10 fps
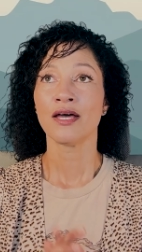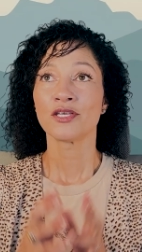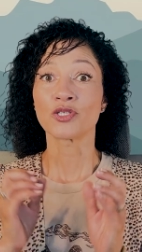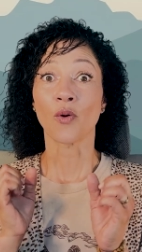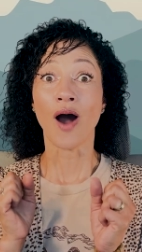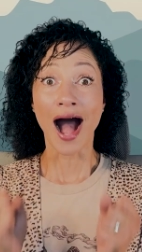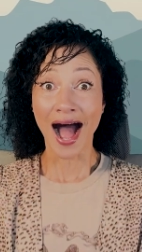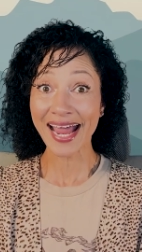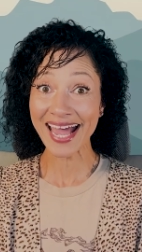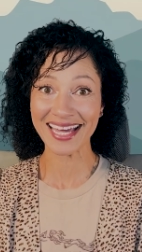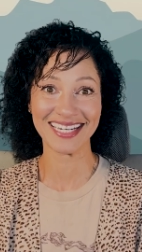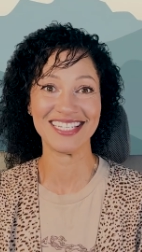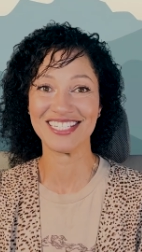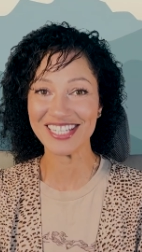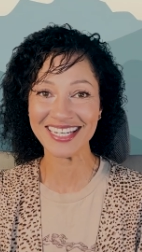So I had a
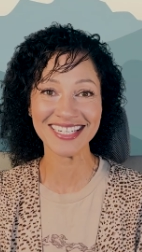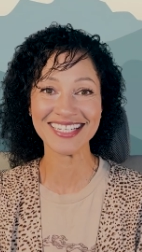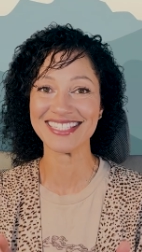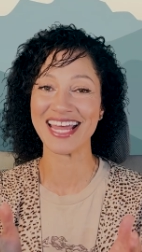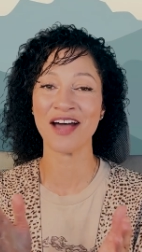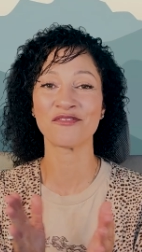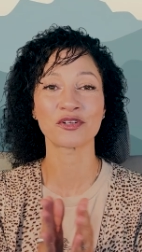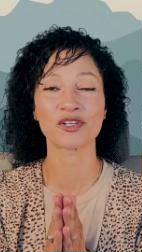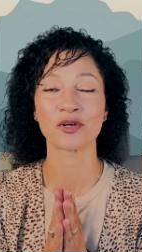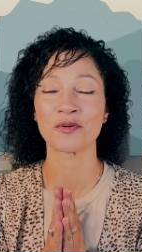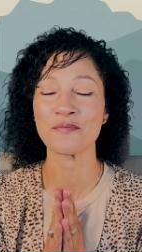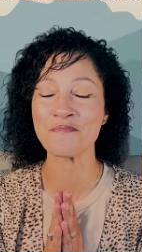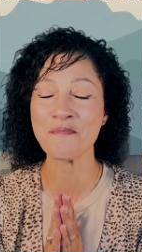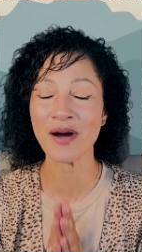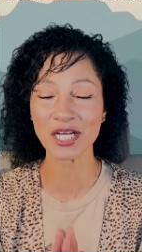genius, to
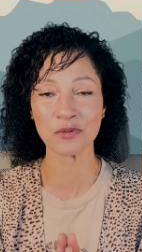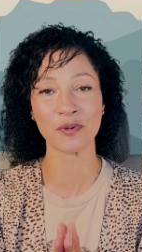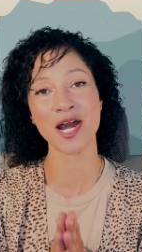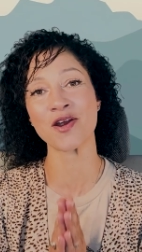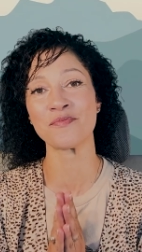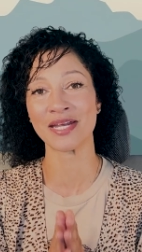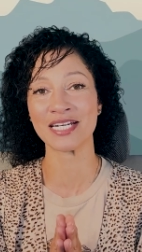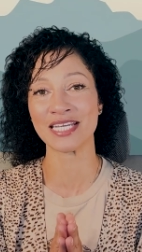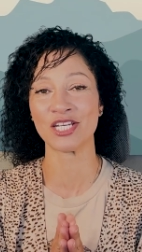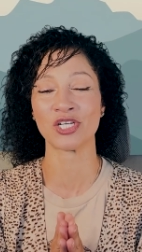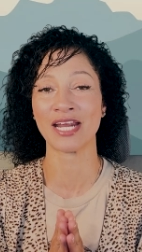much prayer and meditation,